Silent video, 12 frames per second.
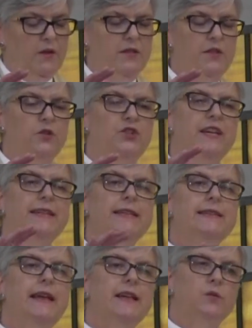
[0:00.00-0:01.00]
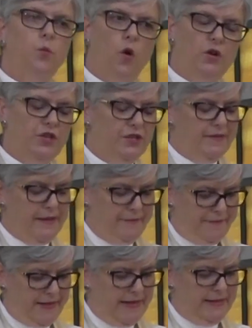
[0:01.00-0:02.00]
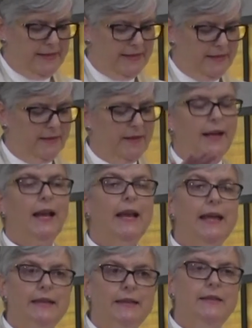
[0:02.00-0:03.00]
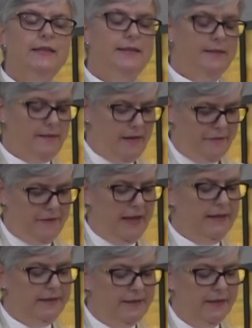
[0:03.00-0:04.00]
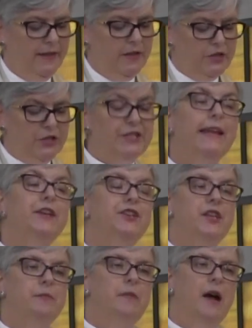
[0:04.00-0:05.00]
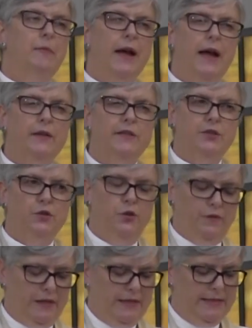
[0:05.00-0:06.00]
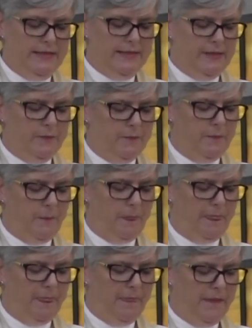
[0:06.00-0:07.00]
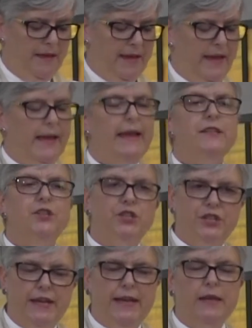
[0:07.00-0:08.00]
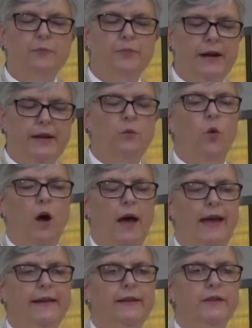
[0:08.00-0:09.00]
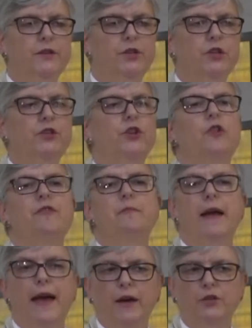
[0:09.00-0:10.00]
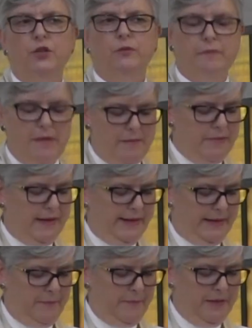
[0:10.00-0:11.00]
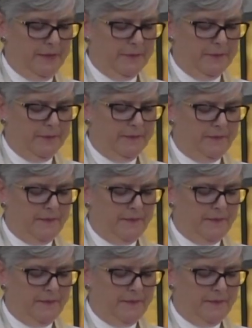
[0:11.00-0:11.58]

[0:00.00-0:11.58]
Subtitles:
So Jesus has washed their feet, cleansed their feet, to teach them about service. He's shared bread and wine to show them how to remember him.